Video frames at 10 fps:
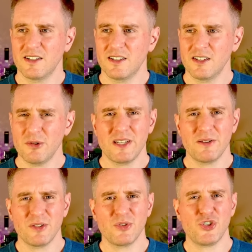Always
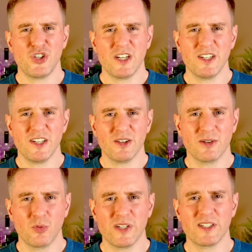sounds so cheesy,
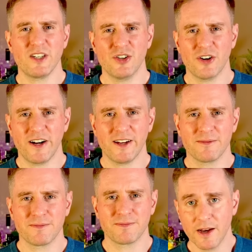whiskey journey.
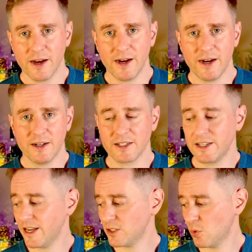
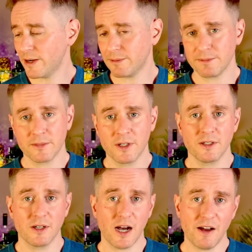Guess what?
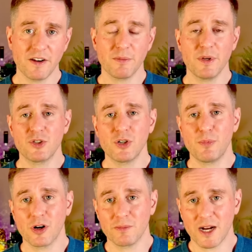I've got a mystery
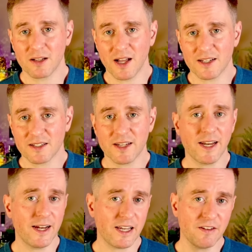pour in my glass.
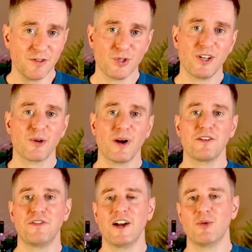And if you stuck around
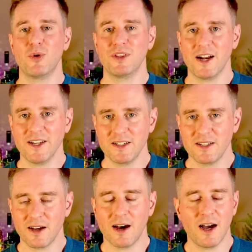to find out what that
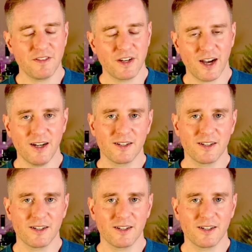is, I've got